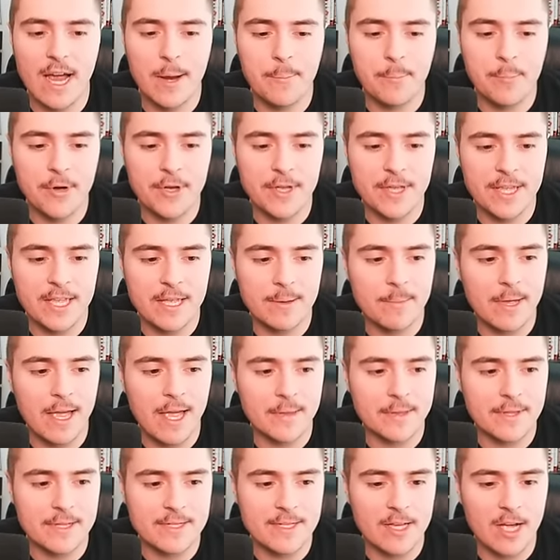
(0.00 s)
I put him
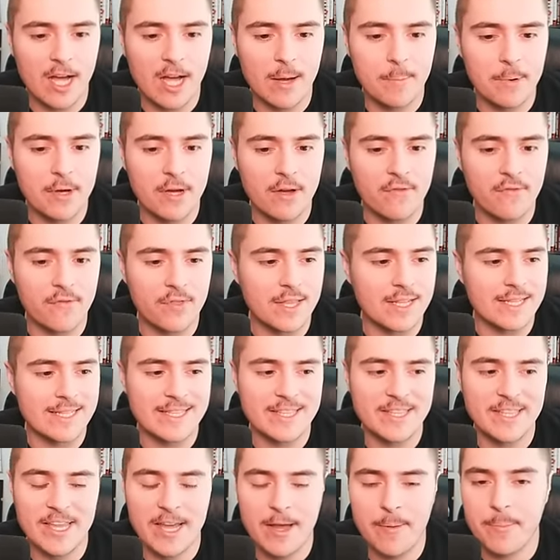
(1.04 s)
at the top of the
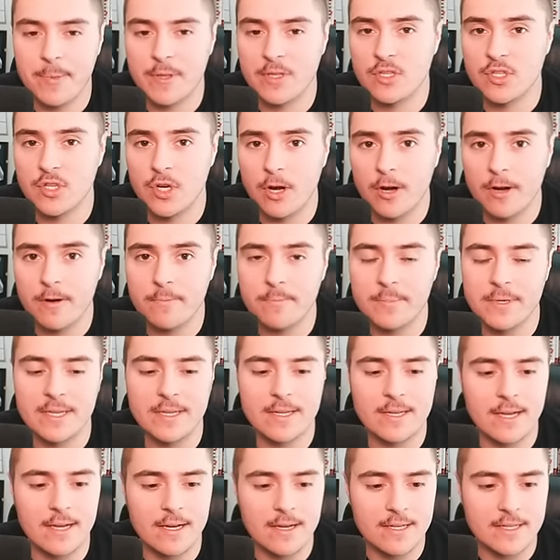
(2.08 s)
depth chart start
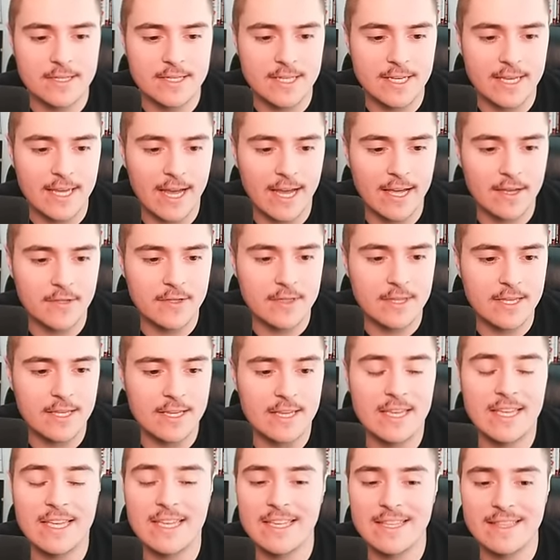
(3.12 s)
because he had
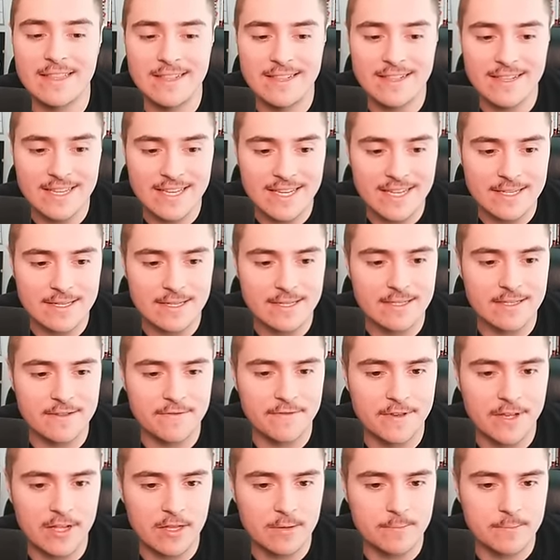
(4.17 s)
the elite
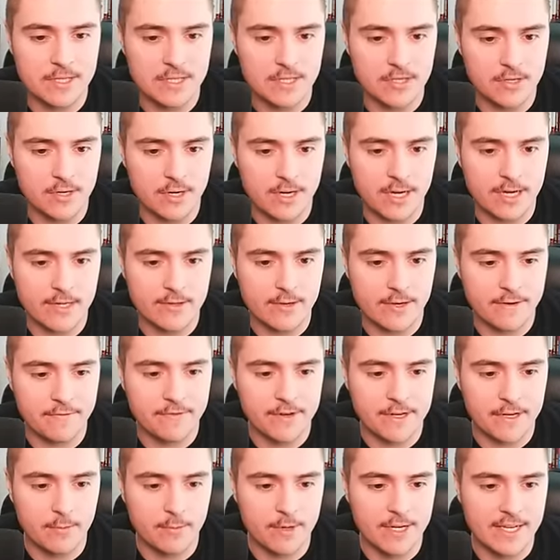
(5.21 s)
development trait. So I
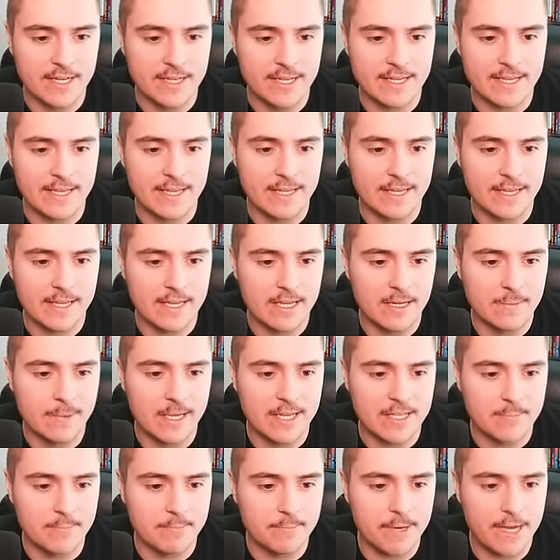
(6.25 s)
figured we need to get him
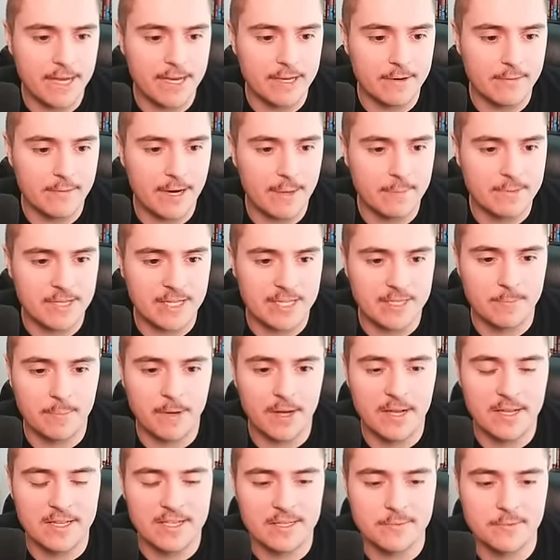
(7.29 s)
as many reps as
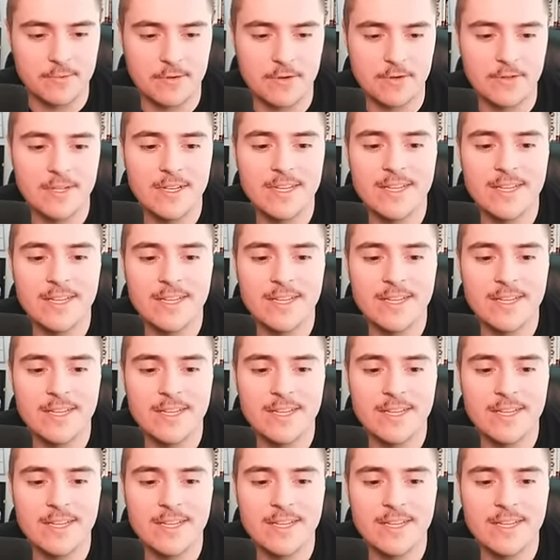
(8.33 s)
possible.